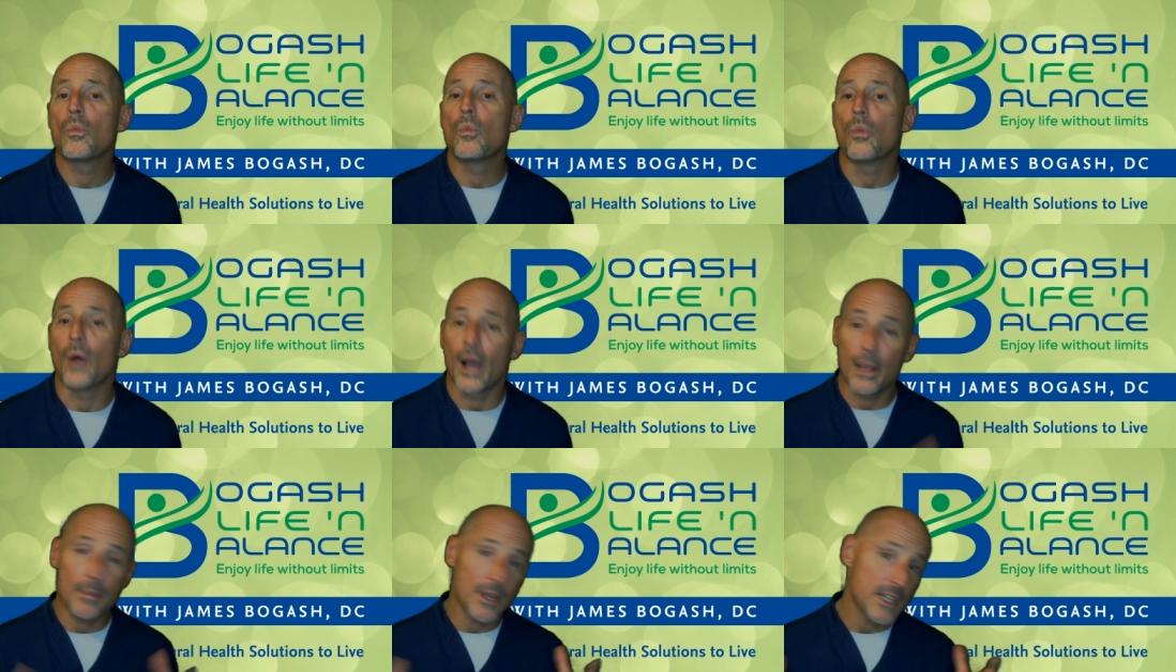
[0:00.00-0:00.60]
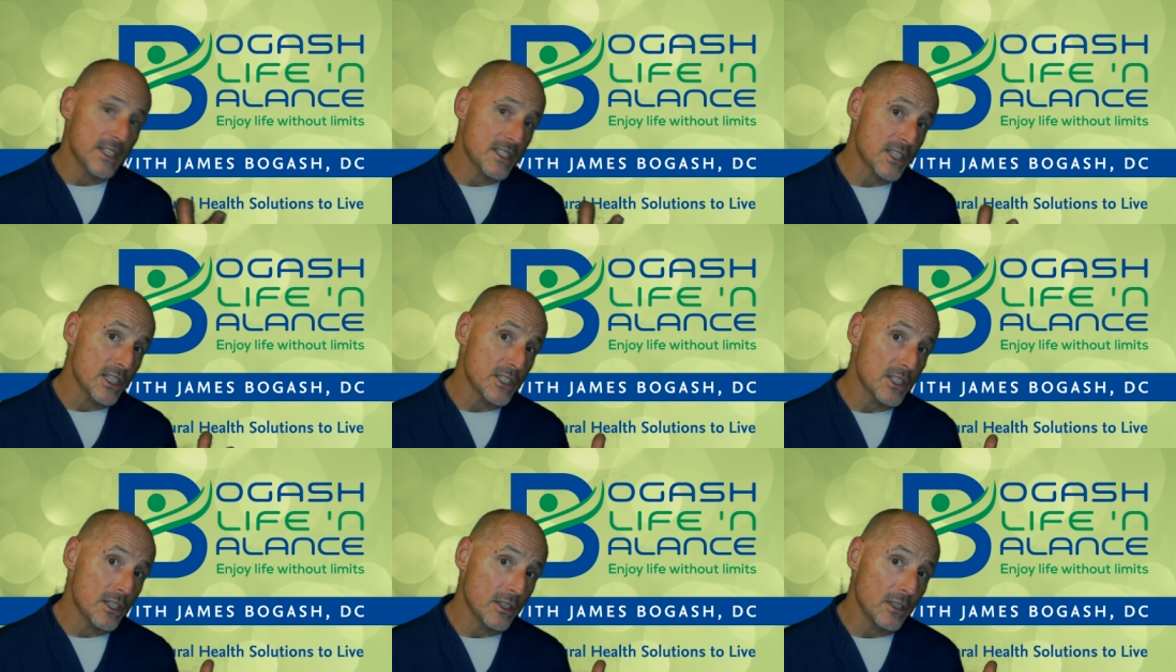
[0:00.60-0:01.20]
why am I
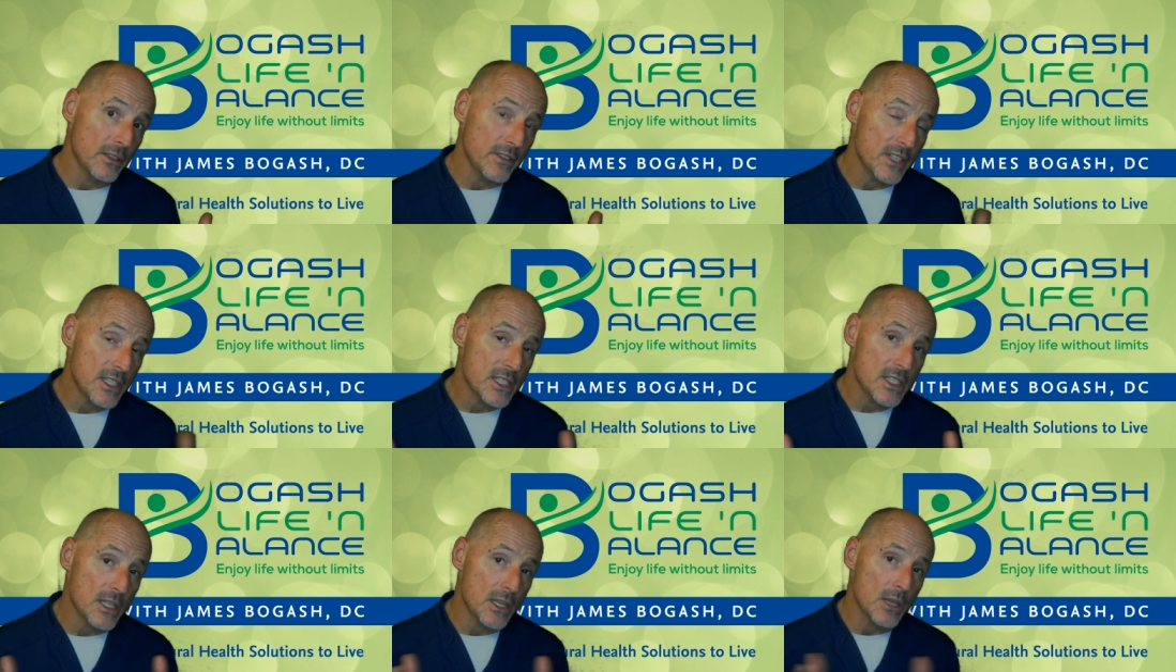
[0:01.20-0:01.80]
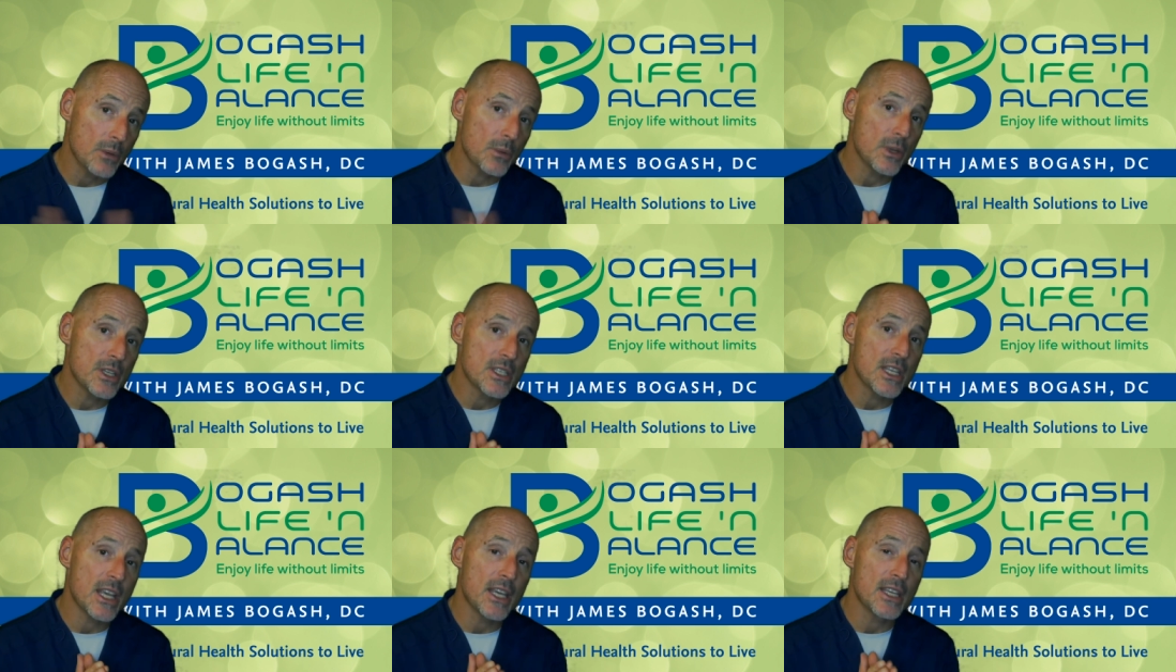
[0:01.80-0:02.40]
discussing all of this? It
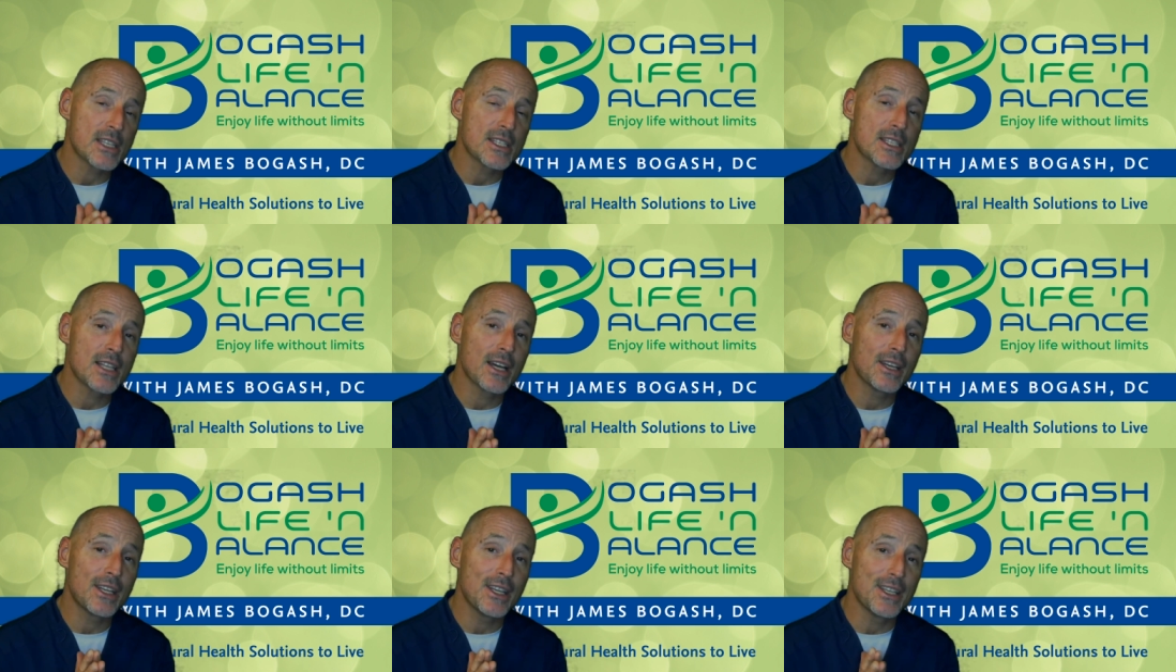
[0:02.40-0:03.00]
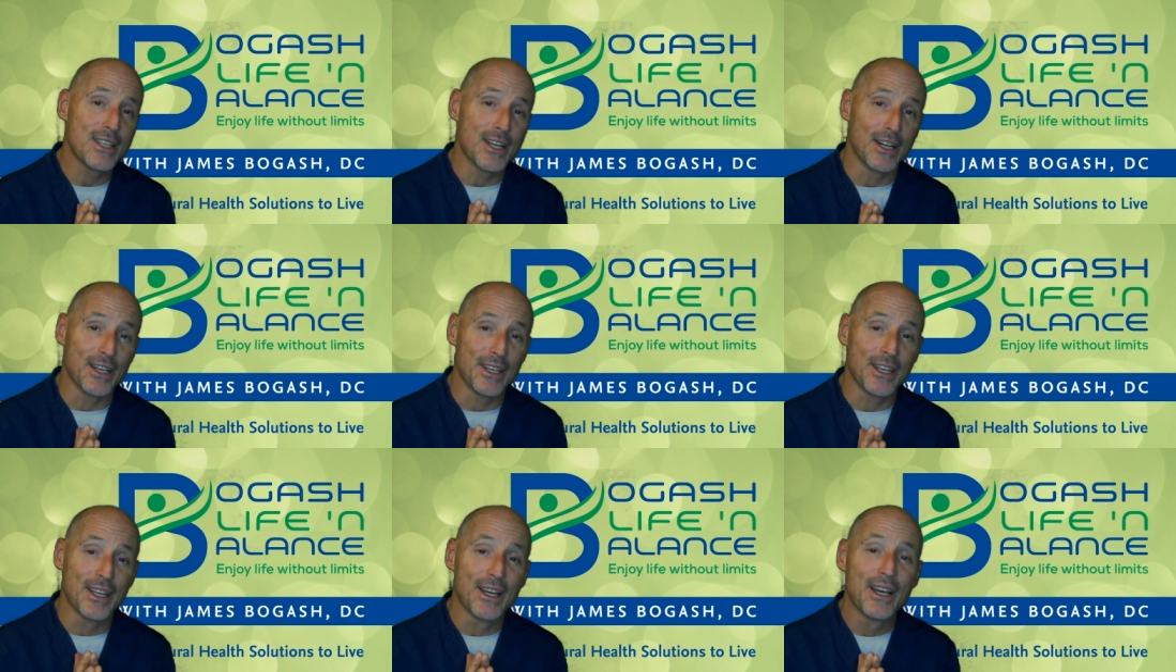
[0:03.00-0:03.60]
was a study
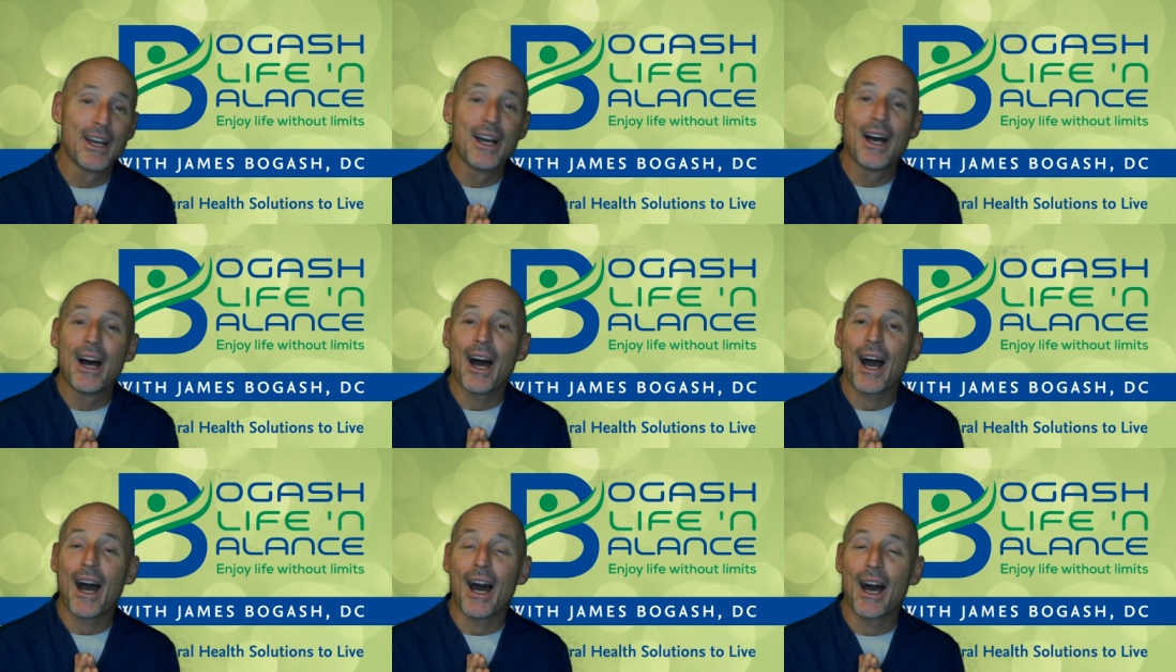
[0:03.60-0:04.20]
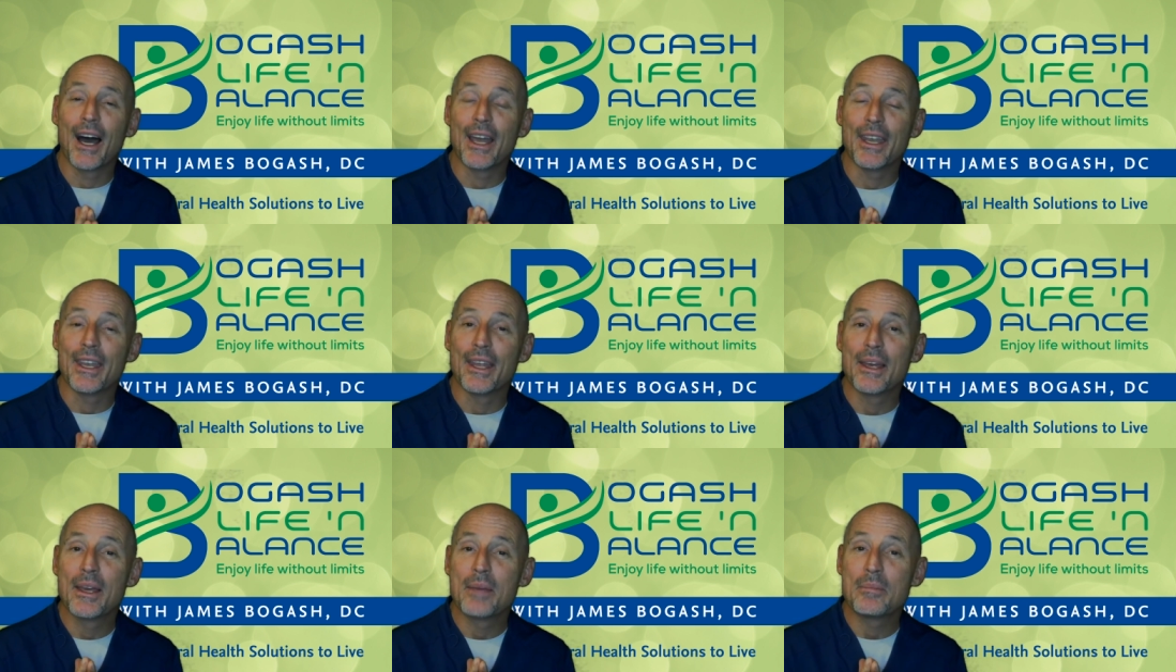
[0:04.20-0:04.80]
done
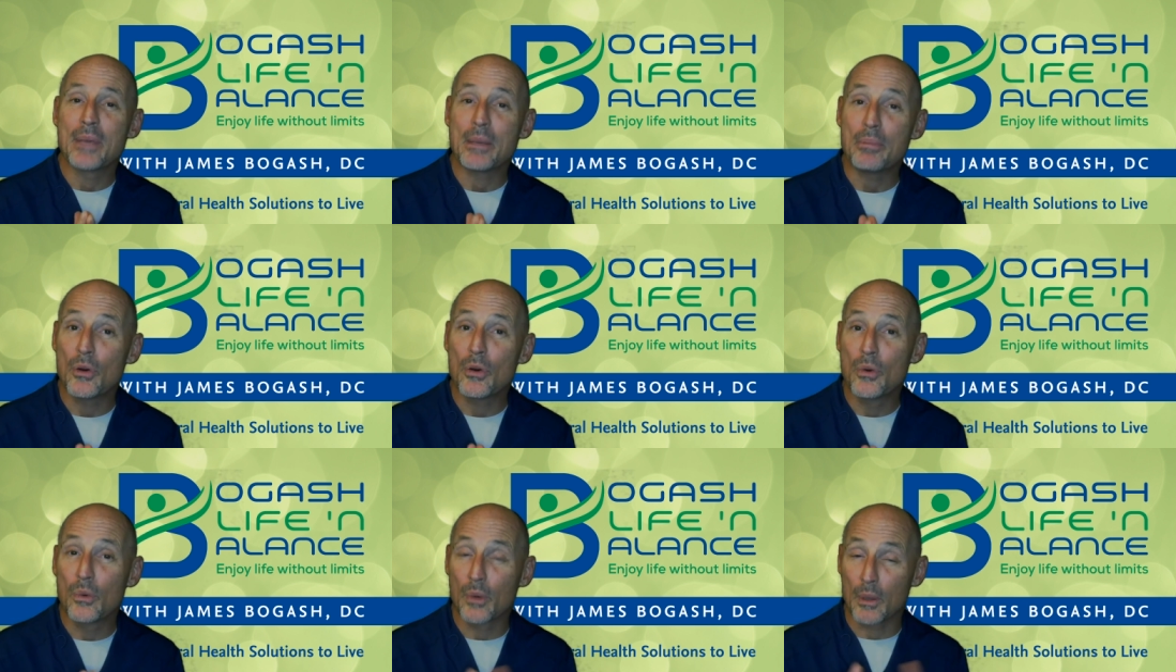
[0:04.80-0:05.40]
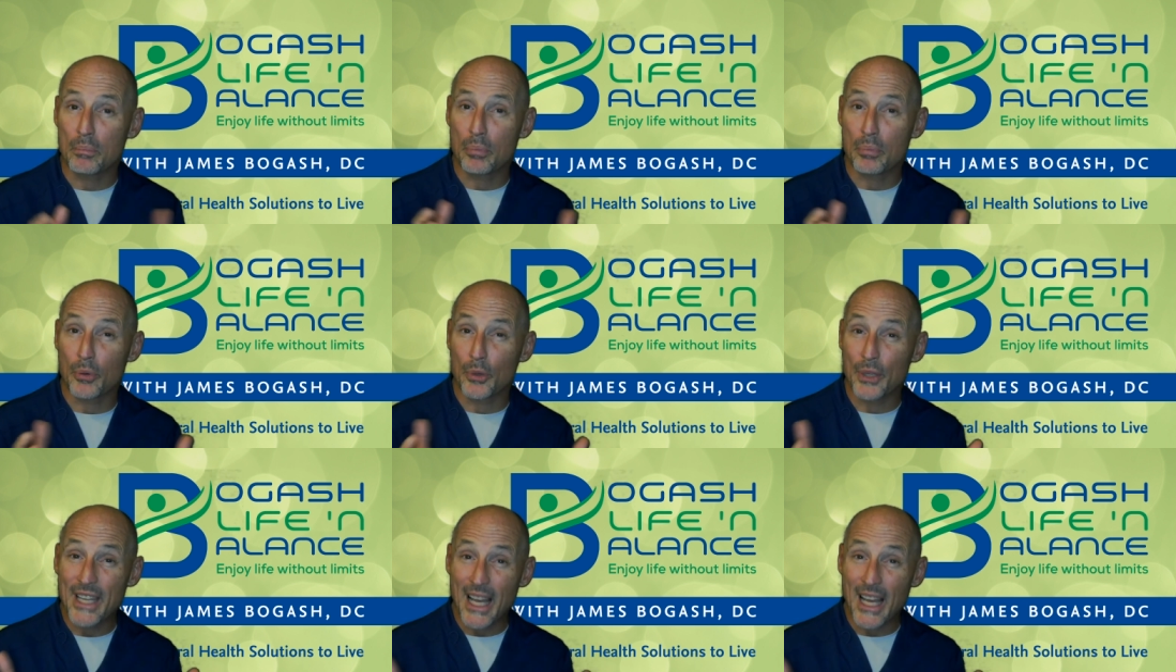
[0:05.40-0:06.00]
on people who were
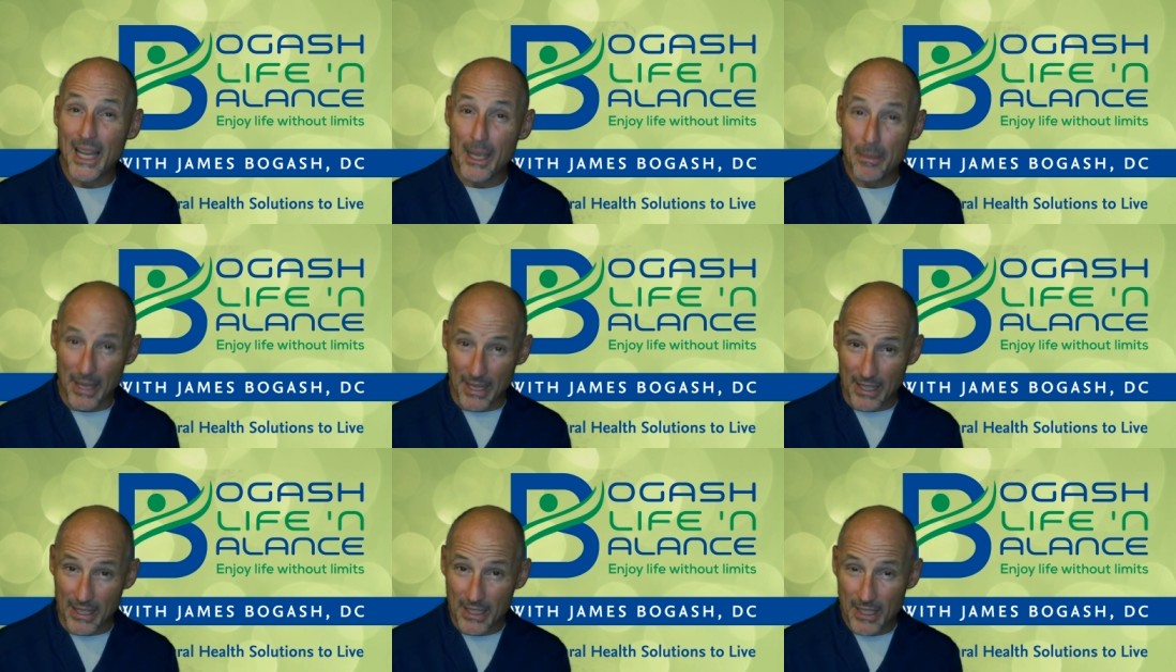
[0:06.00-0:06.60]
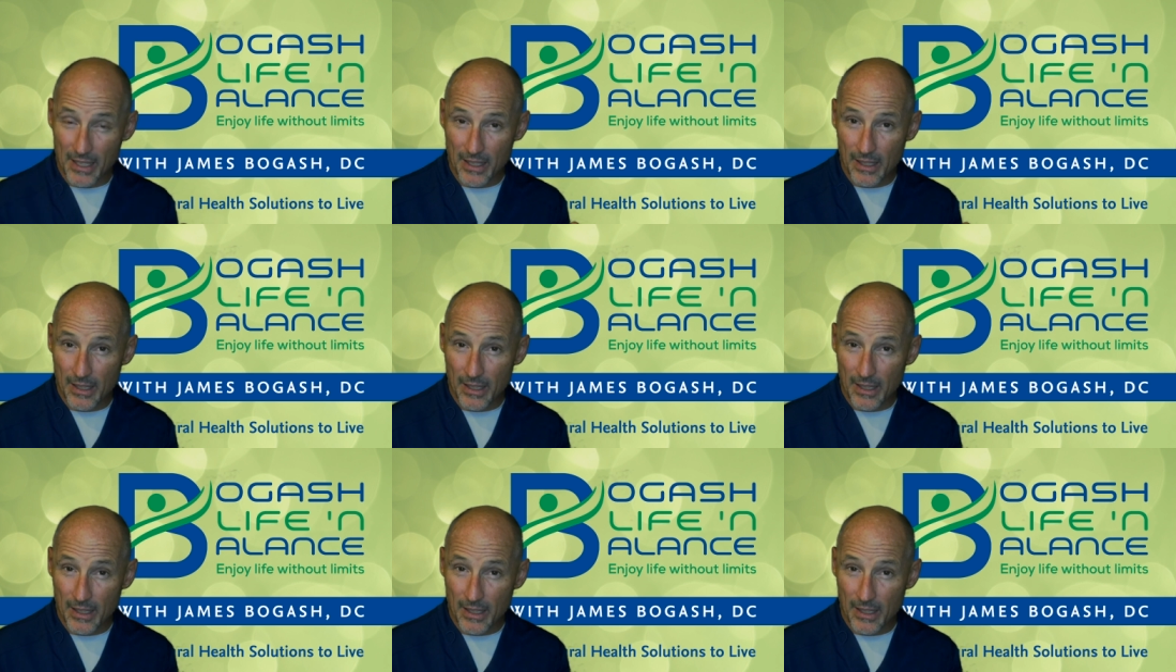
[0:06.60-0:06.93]
pre-diabetic,